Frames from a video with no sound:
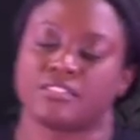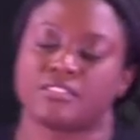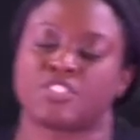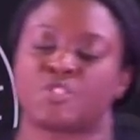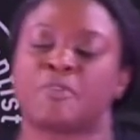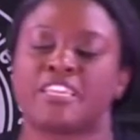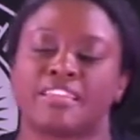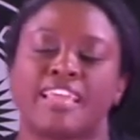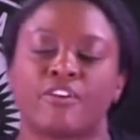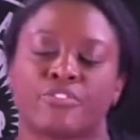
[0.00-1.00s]
Speak
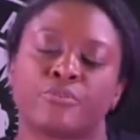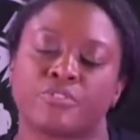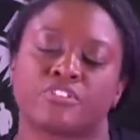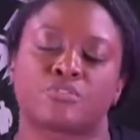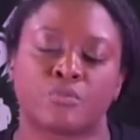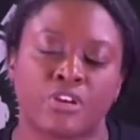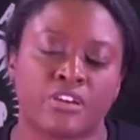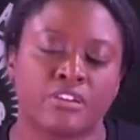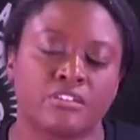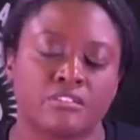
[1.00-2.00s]
now through this
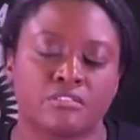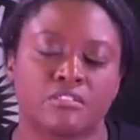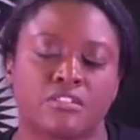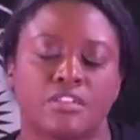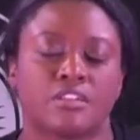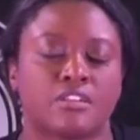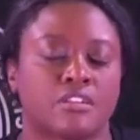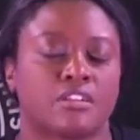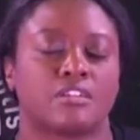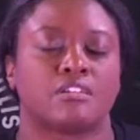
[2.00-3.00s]
word.
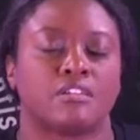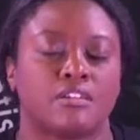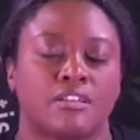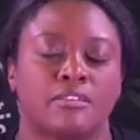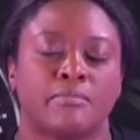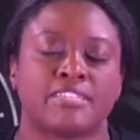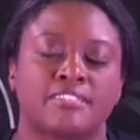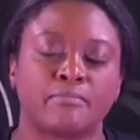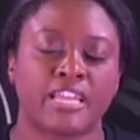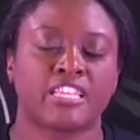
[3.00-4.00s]
May
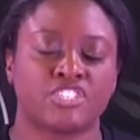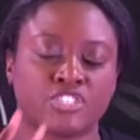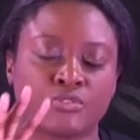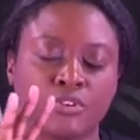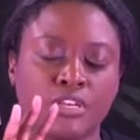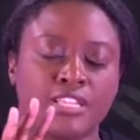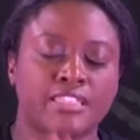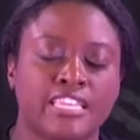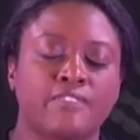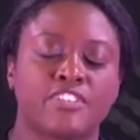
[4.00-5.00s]
somebody just
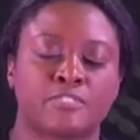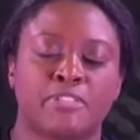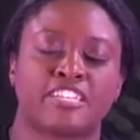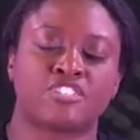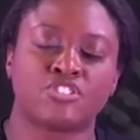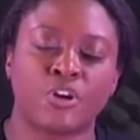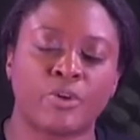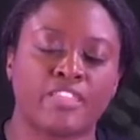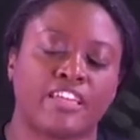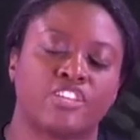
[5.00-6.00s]
leave this place
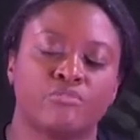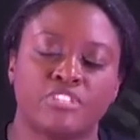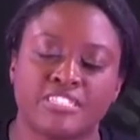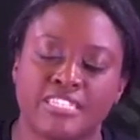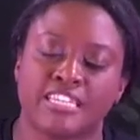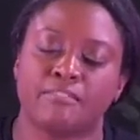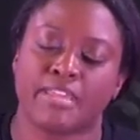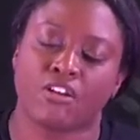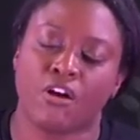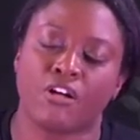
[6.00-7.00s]
knowing that you indeed
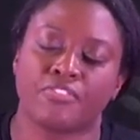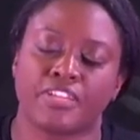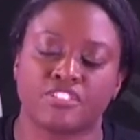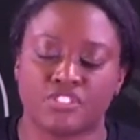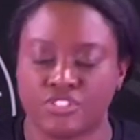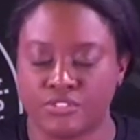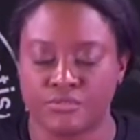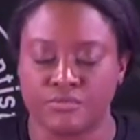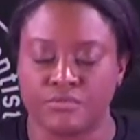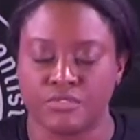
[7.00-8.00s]
make all things new.
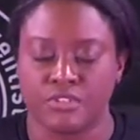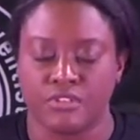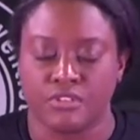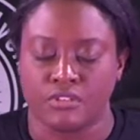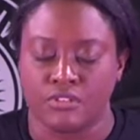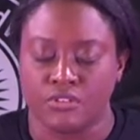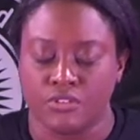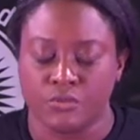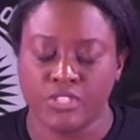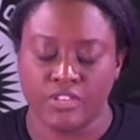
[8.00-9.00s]

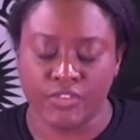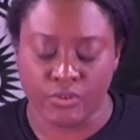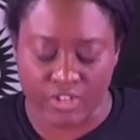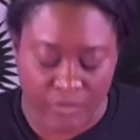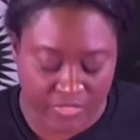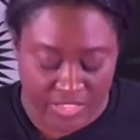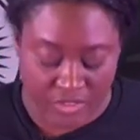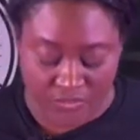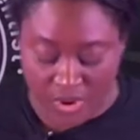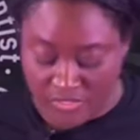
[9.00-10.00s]
We love you, Lord, and we thank you
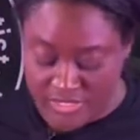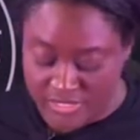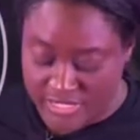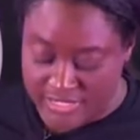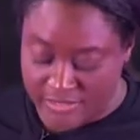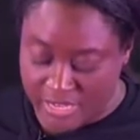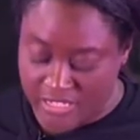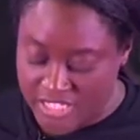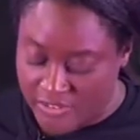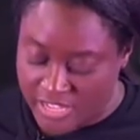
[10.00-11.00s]
for all these things. Somebody
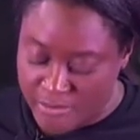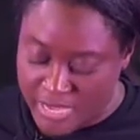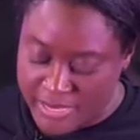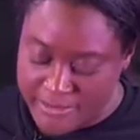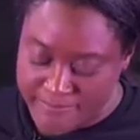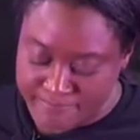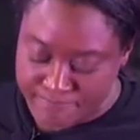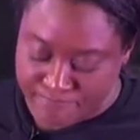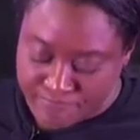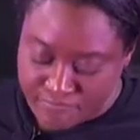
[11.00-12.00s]
shout amen.
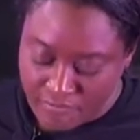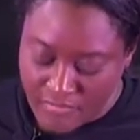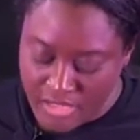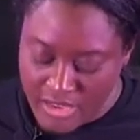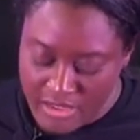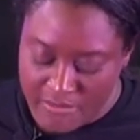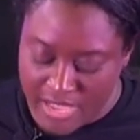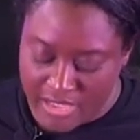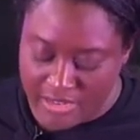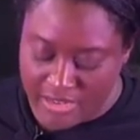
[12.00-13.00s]

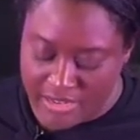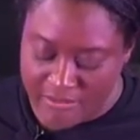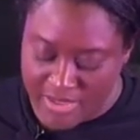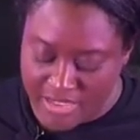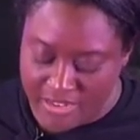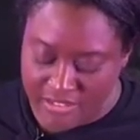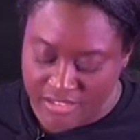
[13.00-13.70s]
Amen and amen.